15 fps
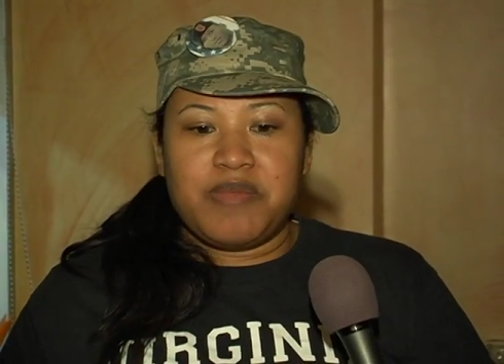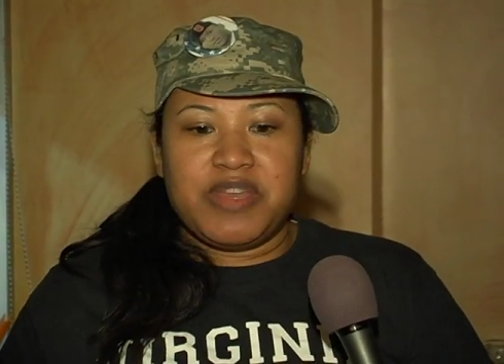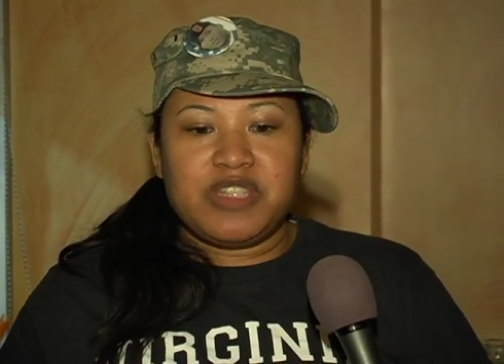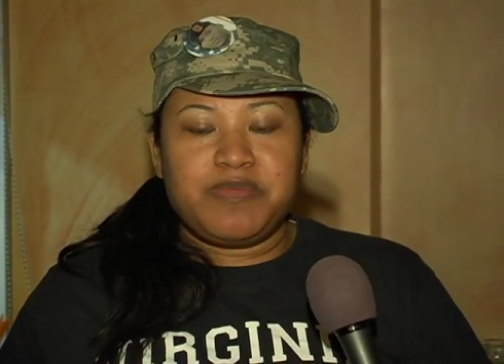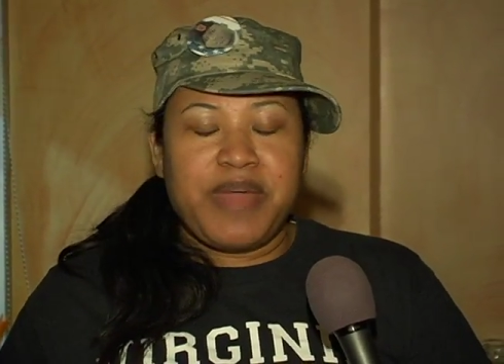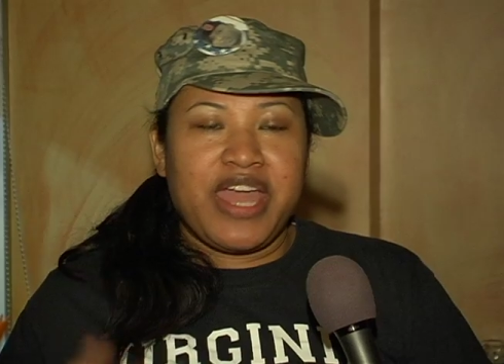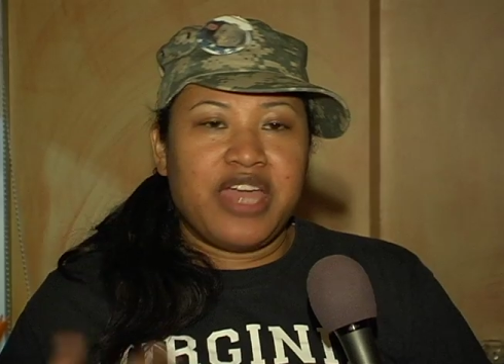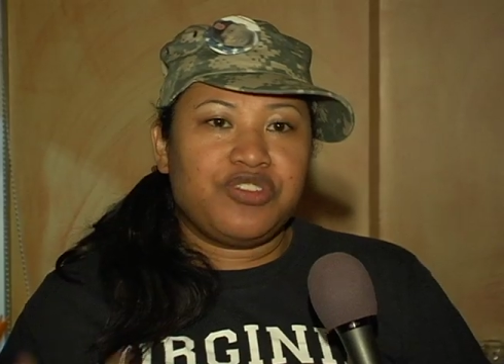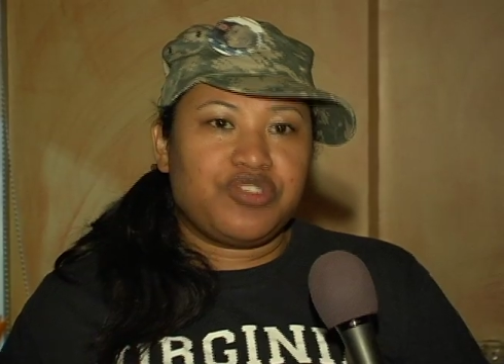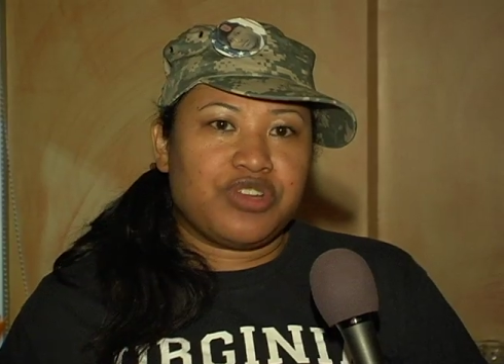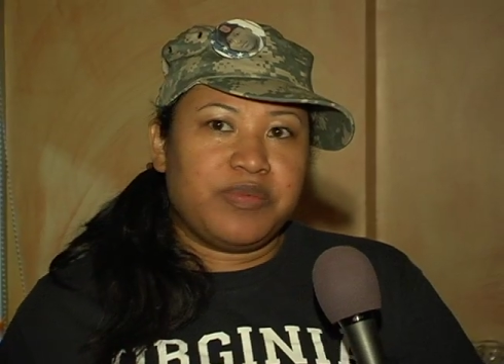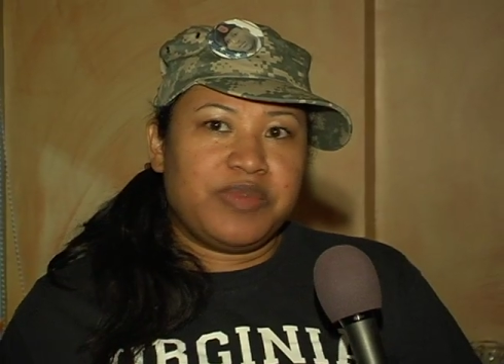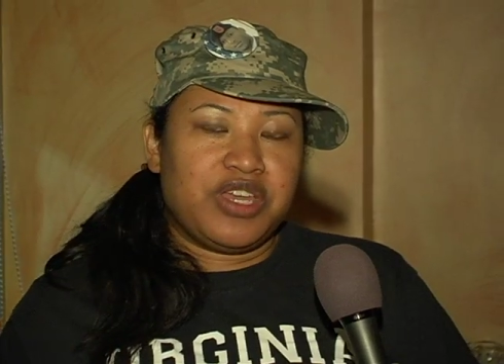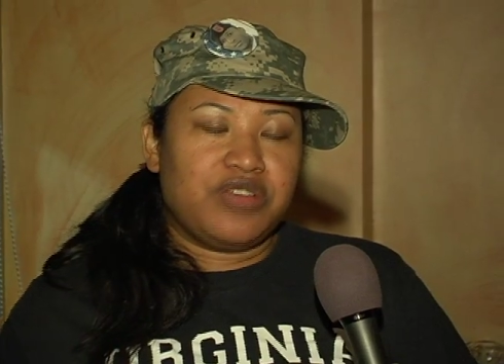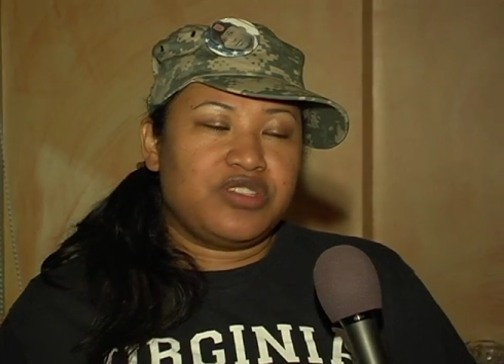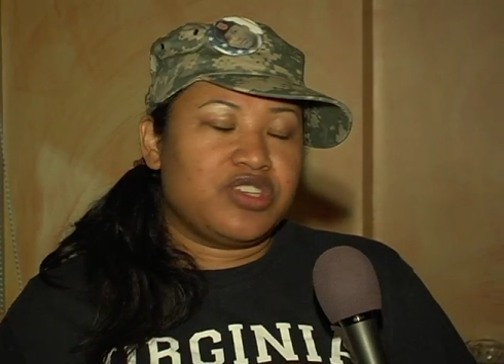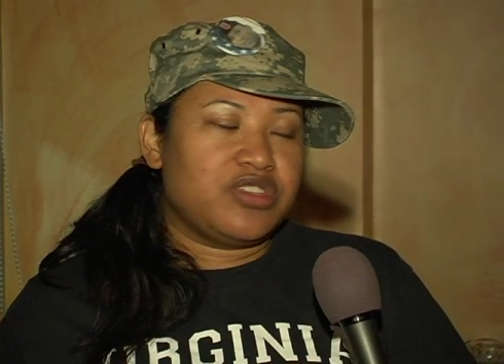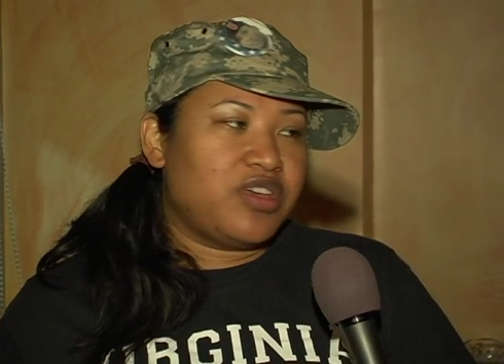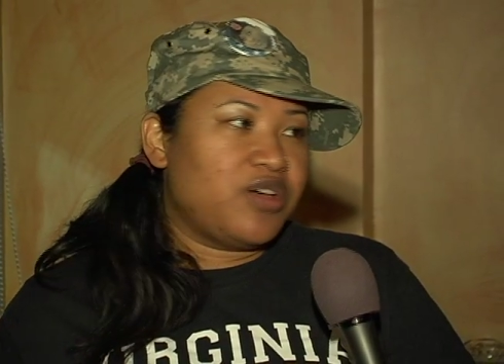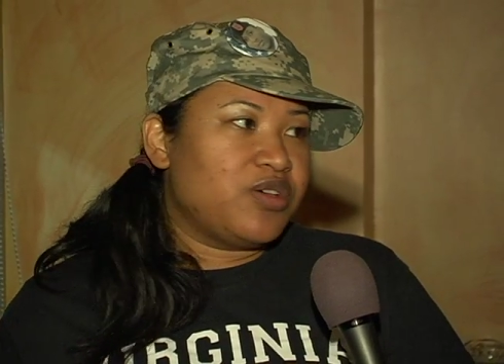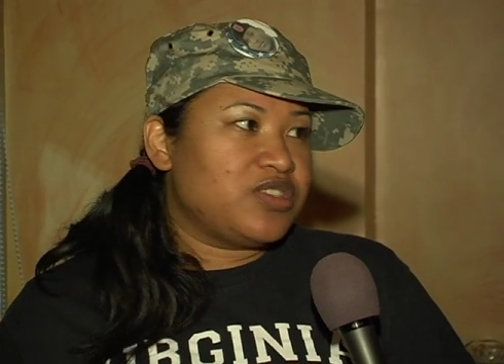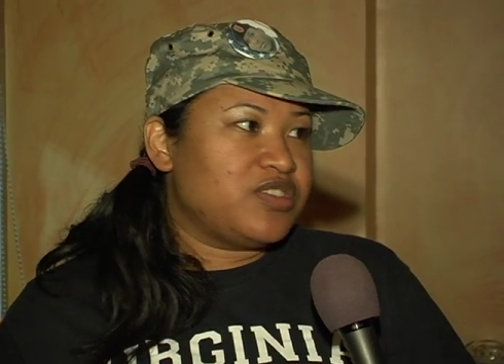It's paying tribute
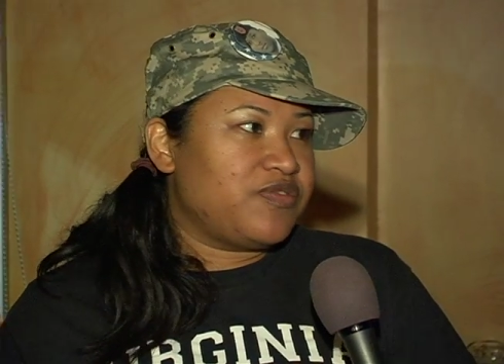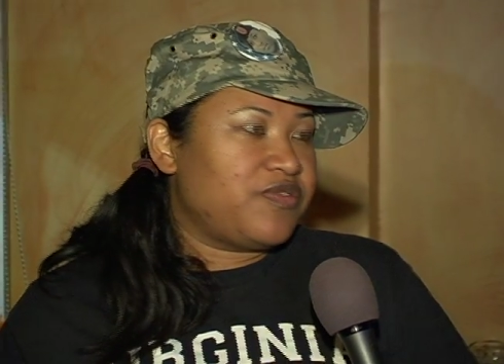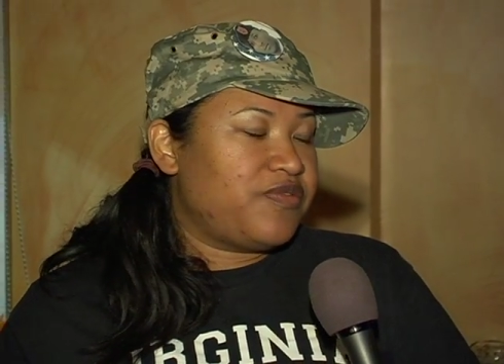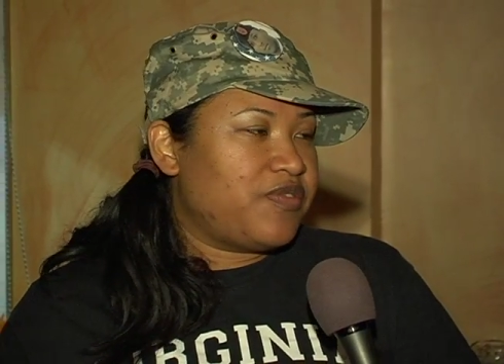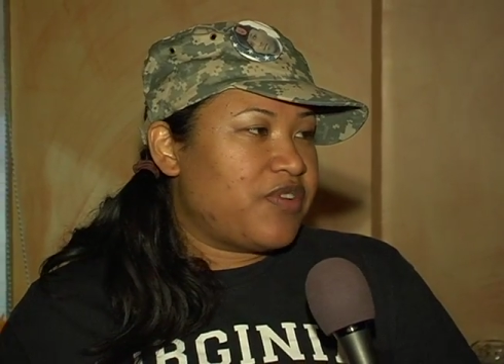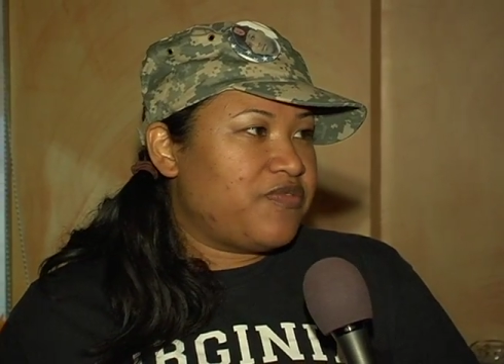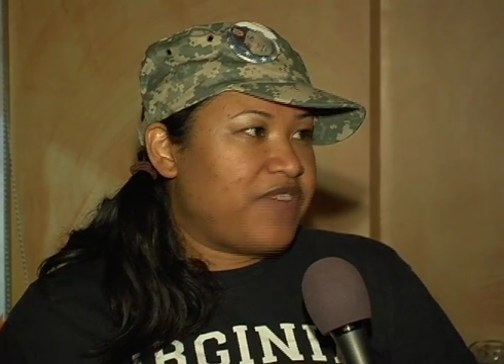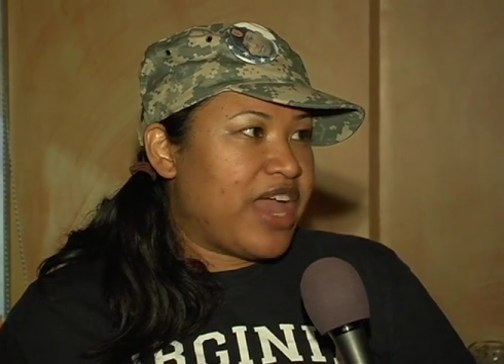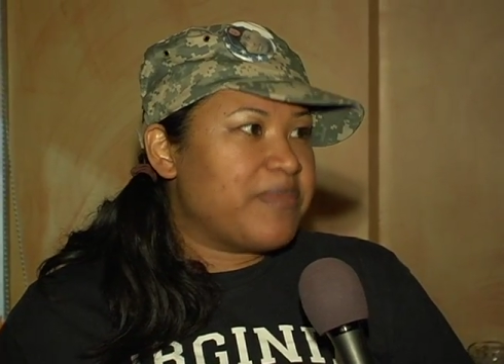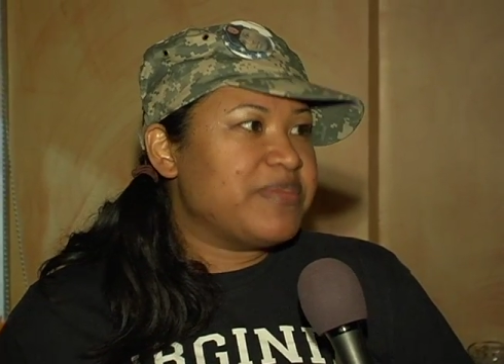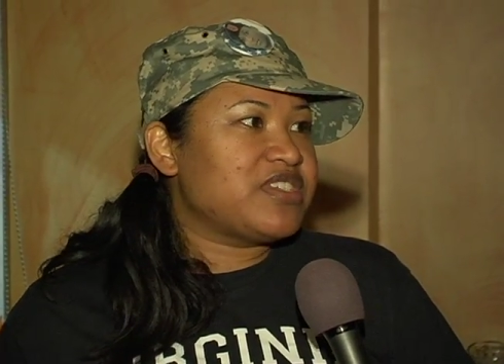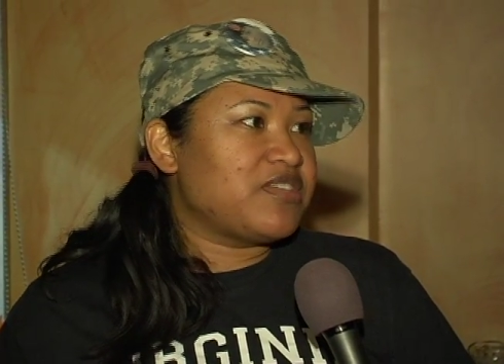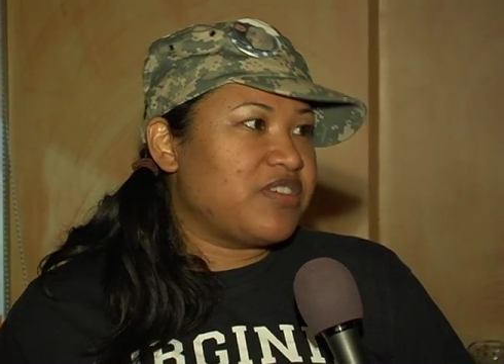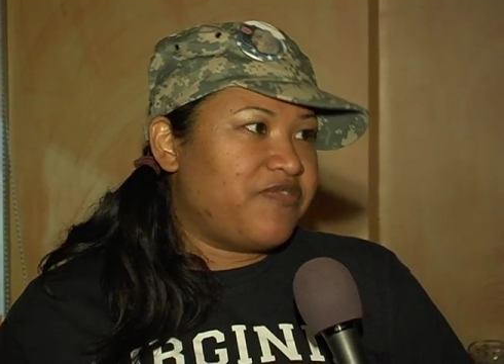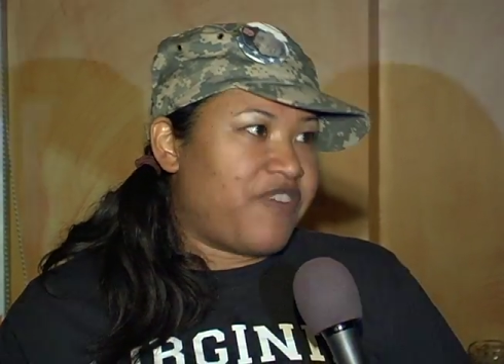to those families of the